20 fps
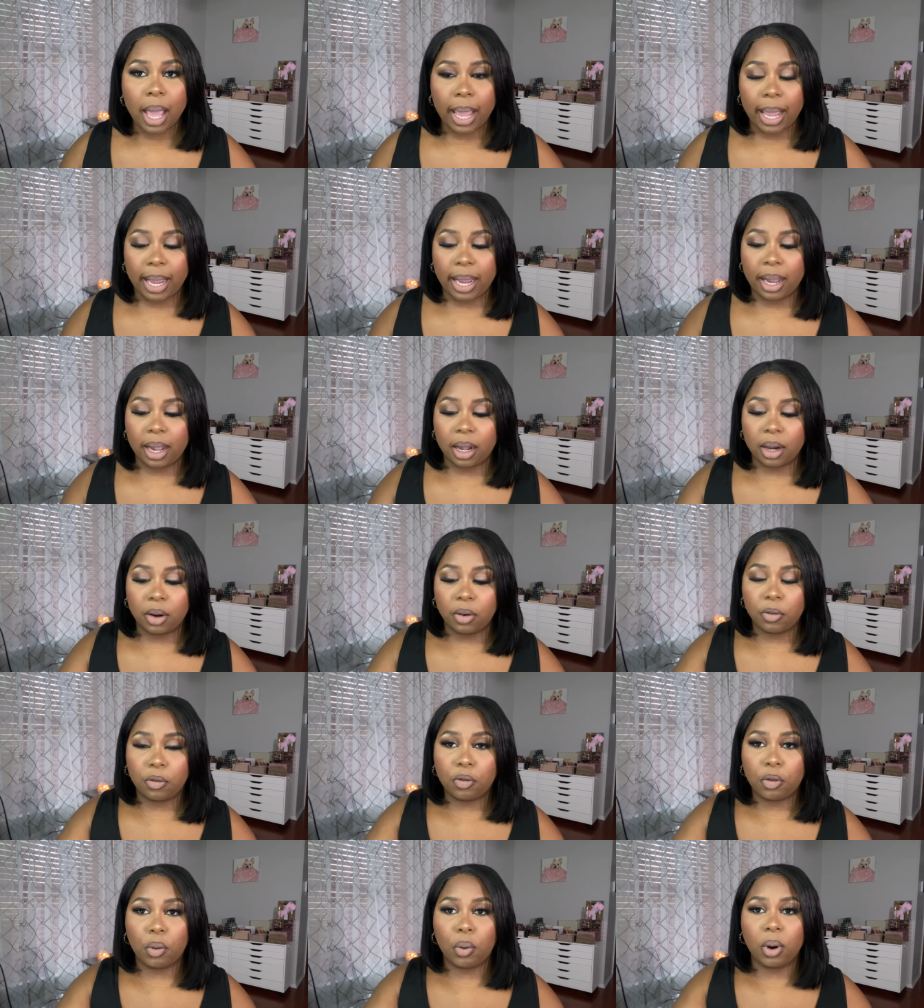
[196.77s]
And
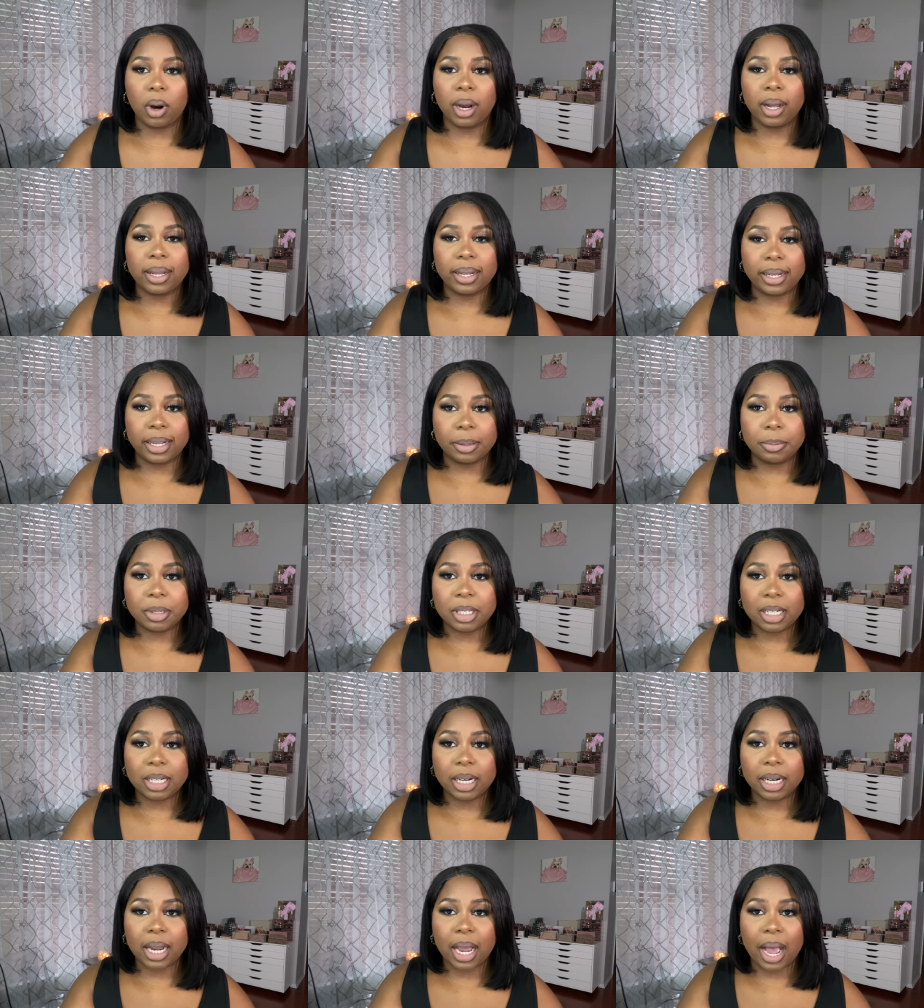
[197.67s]
for
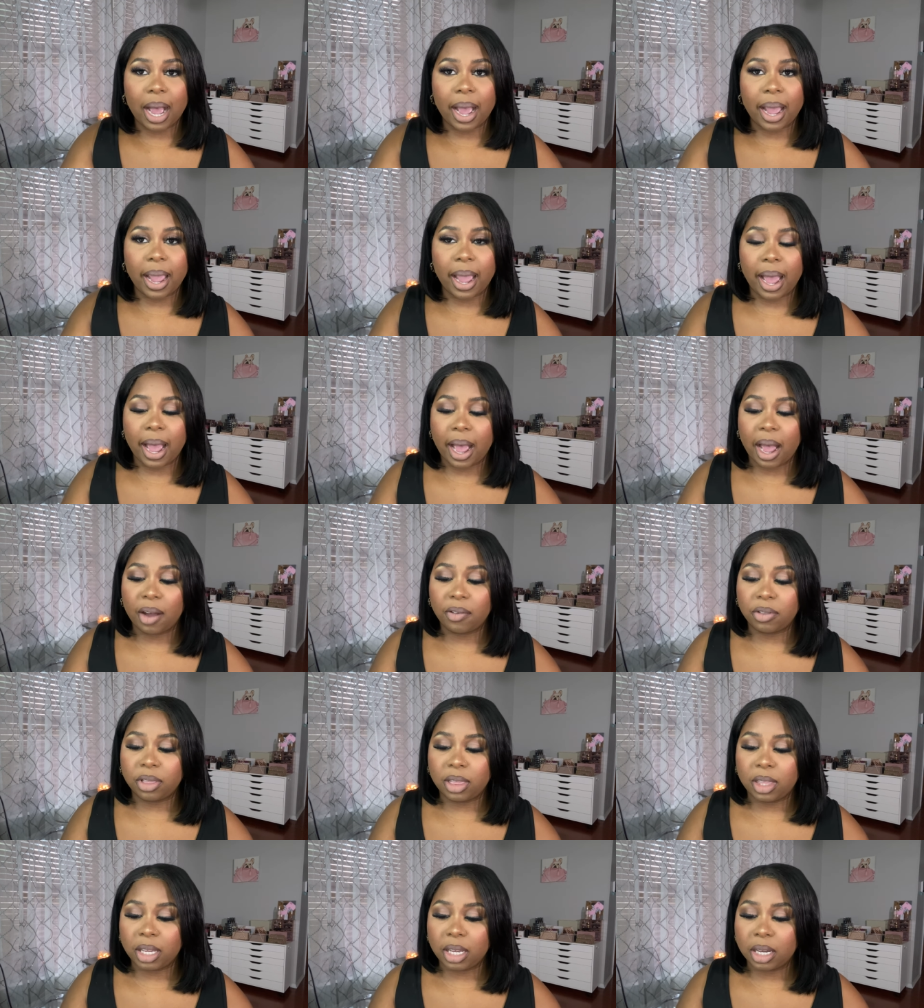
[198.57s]
lipstick, I
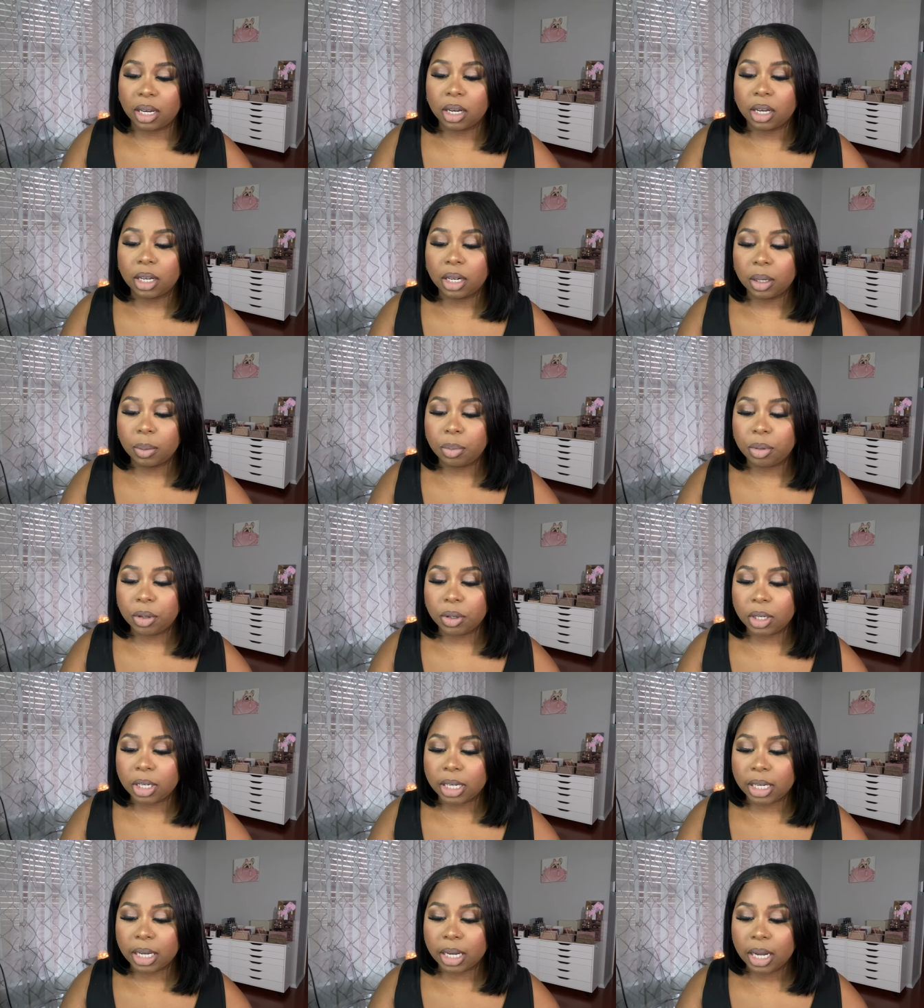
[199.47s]
have the Huda
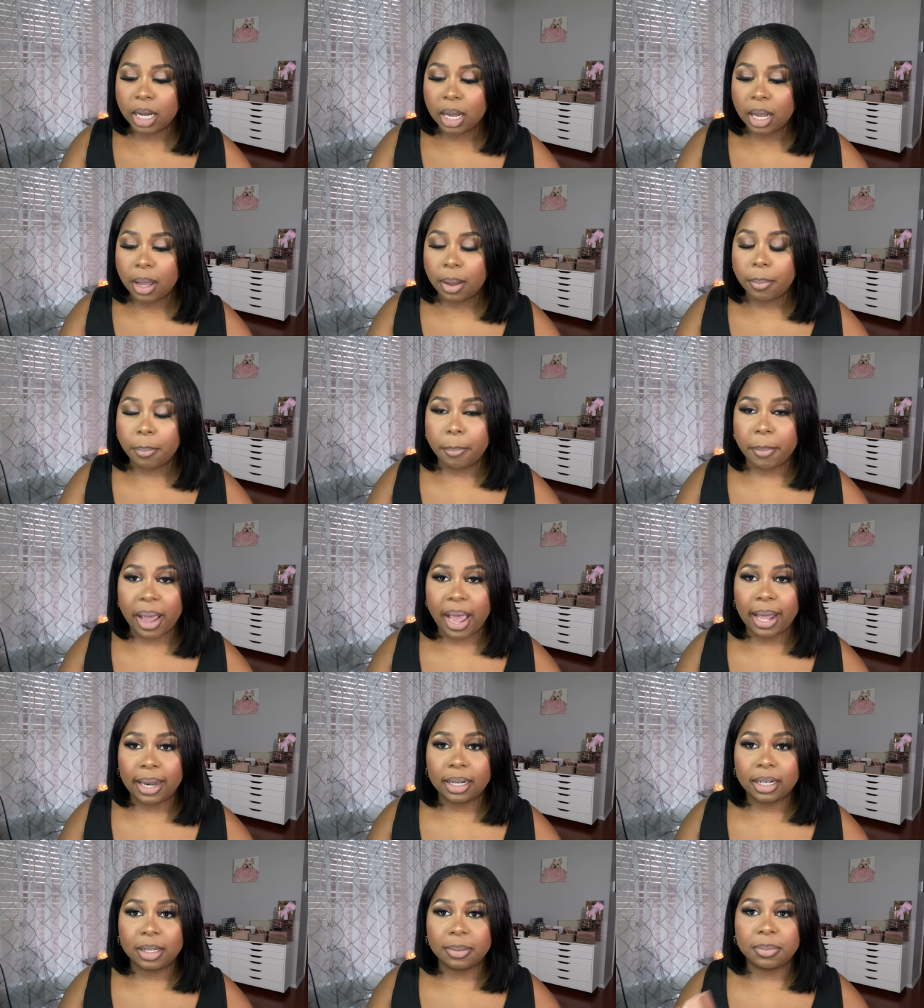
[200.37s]
Beauty
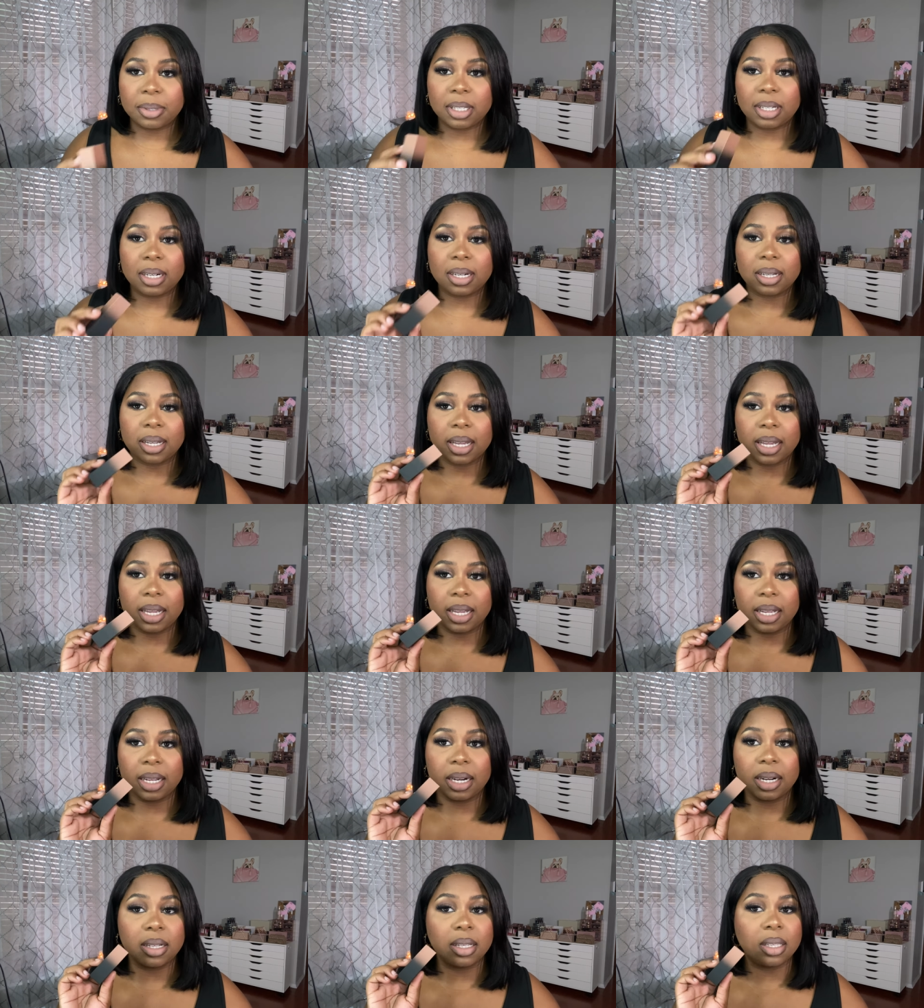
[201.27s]
matte lipstick
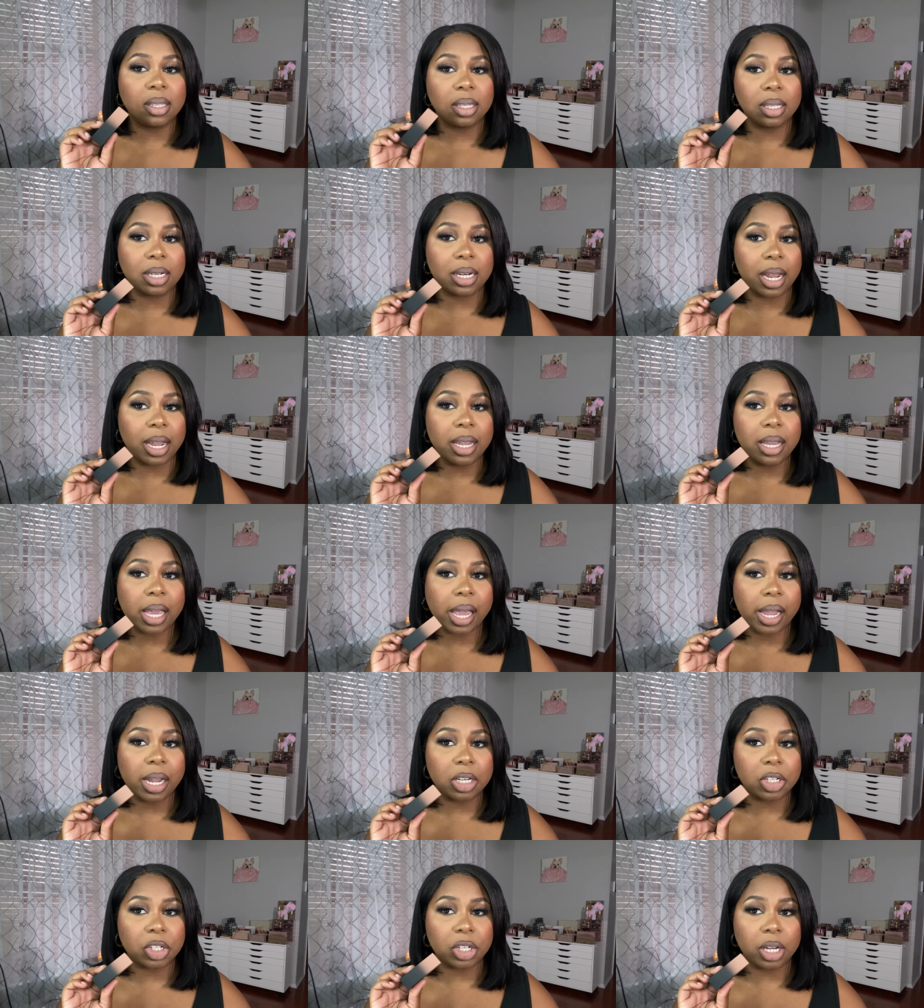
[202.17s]
in
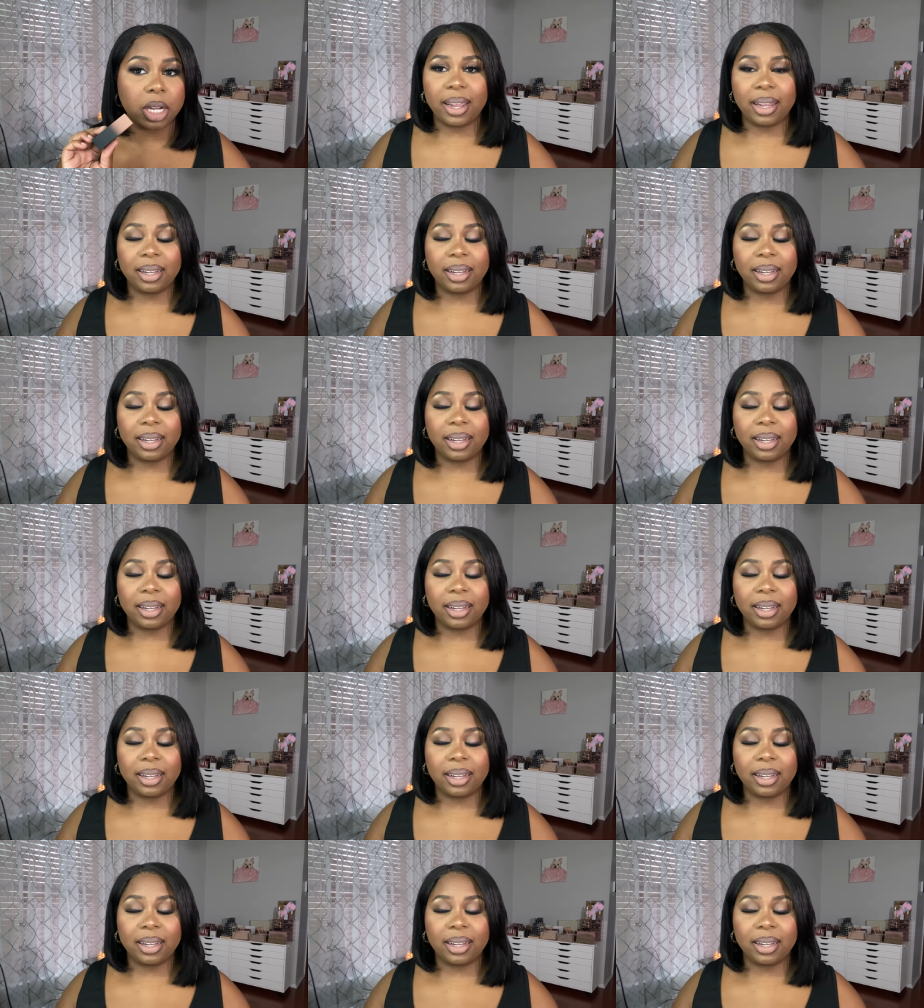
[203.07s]
Staycation.